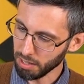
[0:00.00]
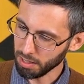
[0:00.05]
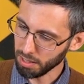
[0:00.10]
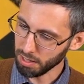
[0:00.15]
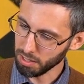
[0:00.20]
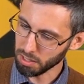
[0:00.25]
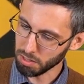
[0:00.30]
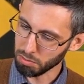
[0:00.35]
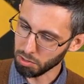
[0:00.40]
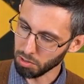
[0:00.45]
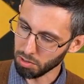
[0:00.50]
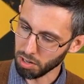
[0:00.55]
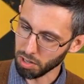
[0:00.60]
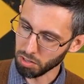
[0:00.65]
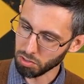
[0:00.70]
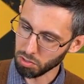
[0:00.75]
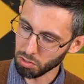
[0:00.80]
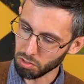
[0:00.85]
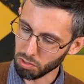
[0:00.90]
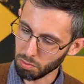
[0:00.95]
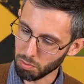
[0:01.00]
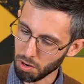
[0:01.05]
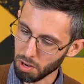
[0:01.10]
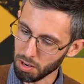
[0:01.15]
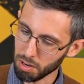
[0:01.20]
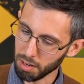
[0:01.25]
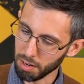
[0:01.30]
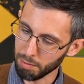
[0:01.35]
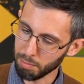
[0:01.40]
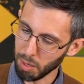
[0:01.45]
and Liz of Your Dinosaurs Are
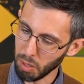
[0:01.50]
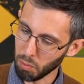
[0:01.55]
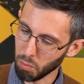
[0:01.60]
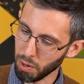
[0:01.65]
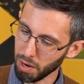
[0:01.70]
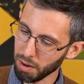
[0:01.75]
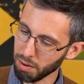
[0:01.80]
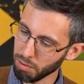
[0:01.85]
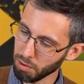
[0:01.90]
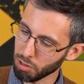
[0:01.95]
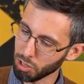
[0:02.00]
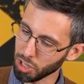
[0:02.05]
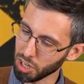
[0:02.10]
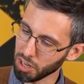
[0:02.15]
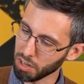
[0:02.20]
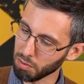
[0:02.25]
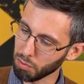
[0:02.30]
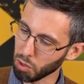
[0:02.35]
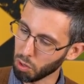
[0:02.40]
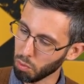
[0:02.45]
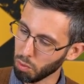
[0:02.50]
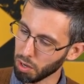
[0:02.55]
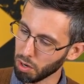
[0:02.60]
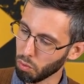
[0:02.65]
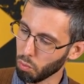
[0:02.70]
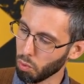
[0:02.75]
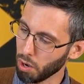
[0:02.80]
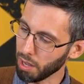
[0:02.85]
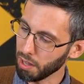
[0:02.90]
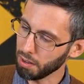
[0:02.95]
Wrong. I've been aware of your channel for quite a
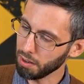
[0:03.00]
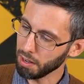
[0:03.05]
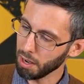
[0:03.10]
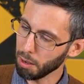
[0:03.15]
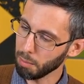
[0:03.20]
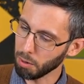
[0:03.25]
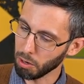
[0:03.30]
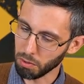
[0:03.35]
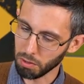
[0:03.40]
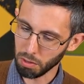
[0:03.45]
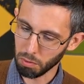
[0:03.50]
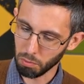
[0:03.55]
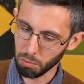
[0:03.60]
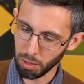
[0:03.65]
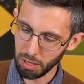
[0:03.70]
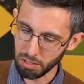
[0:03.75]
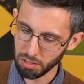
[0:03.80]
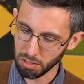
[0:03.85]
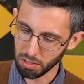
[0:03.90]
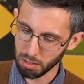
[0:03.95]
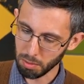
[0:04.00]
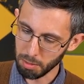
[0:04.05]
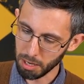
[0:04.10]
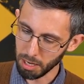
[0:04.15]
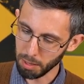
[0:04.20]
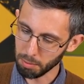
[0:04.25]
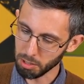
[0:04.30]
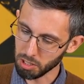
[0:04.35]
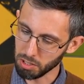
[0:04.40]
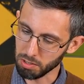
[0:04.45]
while now, but only recently
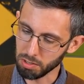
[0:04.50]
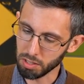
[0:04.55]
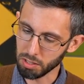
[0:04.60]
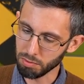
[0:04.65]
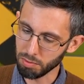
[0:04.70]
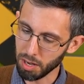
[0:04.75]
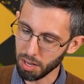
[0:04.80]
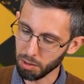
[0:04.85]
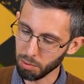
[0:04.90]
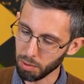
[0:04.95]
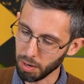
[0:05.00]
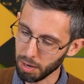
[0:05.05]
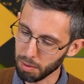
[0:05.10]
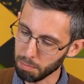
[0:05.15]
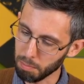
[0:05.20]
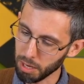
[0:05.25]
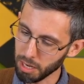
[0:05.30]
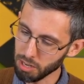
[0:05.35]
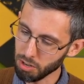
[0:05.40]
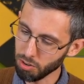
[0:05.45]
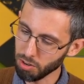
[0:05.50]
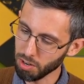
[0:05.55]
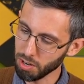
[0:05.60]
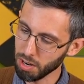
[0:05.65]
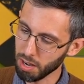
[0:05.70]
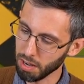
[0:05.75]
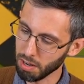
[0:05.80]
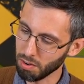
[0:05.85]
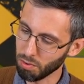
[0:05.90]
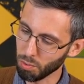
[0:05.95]
became a serious follower and patron.
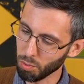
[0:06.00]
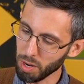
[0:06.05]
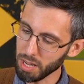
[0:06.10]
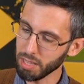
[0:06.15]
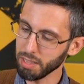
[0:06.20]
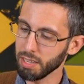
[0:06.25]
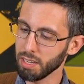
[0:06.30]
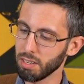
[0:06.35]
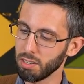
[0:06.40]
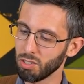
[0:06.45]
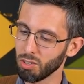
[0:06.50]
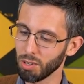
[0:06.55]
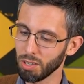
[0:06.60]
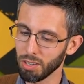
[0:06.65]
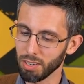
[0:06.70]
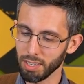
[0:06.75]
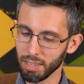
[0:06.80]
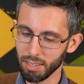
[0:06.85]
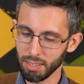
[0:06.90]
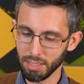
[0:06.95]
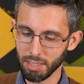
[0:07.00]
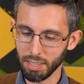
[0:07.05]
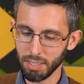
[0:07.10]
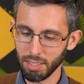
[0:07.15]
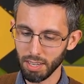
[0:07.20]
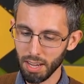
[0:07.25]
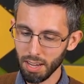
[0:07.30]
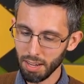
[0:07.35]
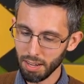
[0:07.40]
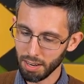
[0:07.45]
I greatly enjoy your
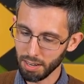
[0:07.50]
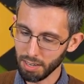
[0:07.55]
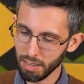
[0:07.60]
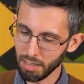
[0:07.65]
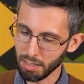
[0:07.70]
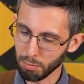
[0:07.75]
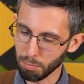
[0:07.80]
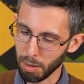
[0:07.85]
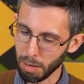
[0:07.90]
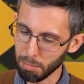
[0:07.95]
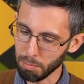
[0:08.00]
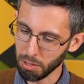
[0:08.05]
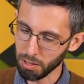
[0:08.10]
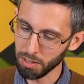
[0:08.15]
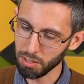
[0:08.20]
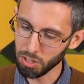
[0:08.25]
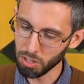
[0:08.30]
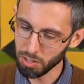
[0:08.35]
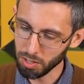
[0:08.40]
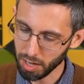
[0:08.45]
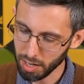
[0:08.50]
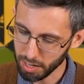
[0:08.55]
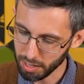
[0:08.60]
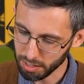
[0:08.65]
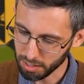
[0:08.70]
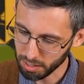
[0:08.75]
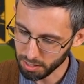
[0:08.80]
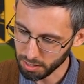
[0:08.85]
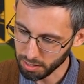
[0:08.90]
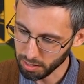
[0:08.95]
content, and it is my pleasure
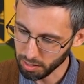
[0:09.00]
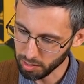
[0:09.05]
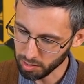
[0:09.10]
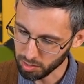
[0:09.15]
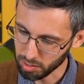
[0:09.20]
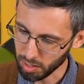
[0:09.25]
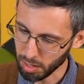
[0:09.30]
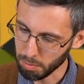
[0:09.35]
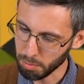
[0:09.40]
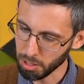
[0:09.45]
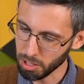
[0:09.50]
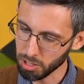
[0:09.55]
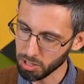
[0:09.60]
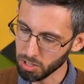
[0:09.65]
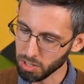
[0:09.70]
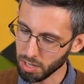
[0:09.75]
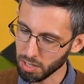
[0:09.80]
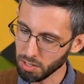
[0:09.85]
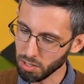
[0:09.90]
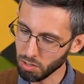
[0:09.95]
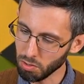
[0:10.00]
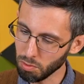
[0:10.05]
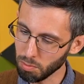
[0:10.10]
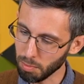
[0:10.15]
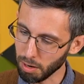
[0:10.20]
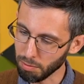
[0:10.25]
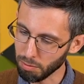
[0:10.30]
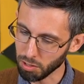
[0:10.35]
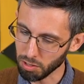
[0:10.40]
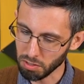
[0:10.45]
and a little excitement to send you
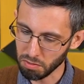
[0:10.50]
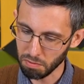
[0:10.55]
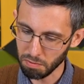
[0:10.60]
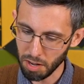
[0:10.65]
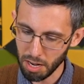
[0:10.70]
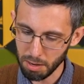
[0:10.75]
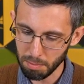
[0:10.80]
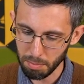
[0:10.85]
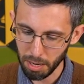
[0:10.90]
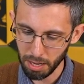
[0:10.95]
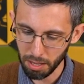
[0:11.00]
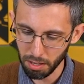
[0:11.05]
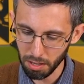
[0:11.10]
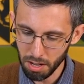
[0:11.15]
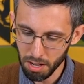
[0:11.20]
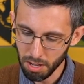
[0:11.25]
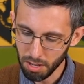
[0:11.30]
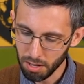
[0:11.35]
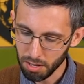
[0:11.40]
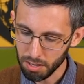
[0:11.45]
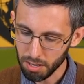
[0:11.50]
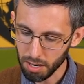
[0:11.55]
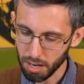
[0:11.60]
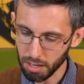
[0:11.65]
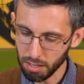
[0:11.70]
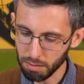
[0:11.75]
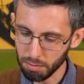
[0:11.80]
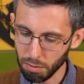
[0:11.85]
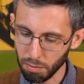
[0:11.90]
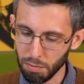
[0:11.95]
my first fan mail.
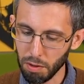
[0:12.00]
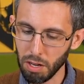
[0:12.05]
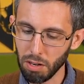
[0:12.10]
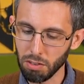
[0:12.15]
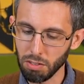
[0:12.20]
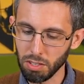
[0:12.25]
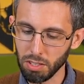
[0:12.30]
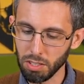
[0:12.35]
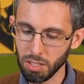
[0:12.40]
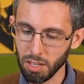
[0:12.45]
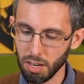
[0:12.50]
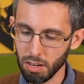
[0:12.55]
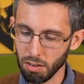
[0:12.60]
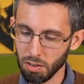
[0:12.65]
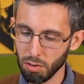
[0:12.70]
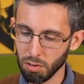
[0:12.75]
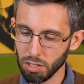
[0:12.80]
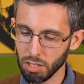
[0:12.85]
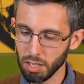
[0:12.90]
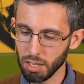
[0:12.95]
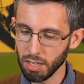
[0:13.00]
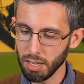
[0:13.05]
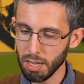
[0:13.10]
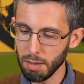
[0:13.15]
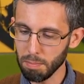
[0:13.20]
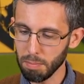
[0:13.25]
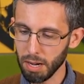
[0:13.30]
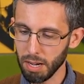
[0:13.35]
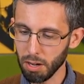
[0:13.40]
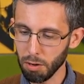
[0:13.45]
All of the figures inside are yours to
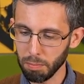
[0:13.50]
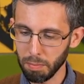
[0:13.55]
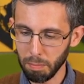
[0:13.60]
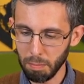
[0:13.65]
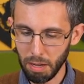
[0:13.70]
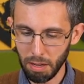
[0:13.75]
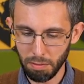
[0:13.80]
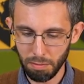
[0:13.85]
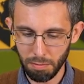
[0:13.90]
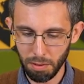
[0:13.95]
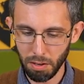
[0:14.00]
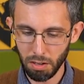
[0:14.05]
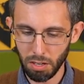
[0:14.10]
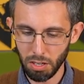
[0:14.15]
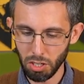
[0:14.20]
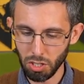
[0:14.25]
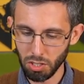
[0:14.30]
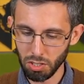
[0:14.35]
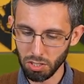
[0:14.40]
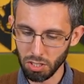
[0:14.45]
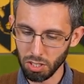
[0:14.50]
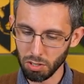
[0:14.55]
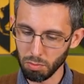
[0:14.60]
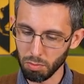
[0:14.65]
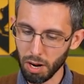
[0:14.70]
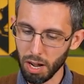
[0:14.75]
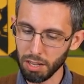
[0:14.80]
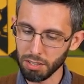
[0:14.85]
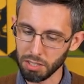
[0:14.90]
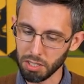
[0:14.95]
keep. I hope they make fun additions to the
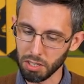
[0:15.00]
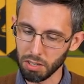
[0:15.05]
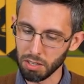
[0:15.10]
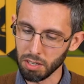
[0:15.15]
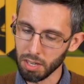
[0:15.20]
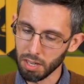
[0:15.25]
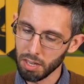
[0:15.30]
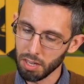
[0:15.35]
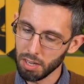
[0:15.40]
roster.